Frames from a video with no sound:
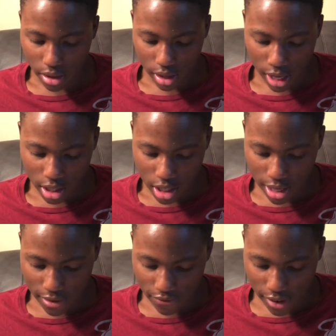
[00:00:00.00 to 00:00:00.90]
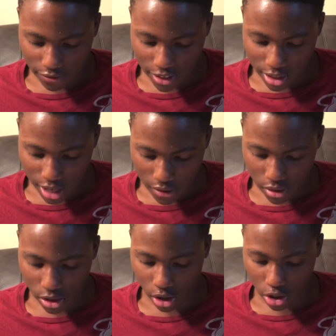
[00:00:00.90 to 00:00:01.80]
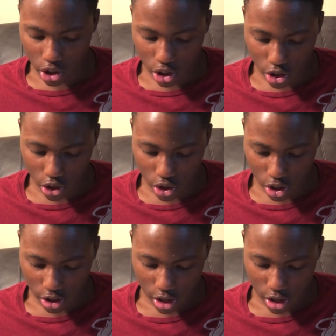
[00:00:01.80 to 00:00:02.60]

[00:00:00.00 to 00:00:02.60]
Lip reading: the 1957 Constitution.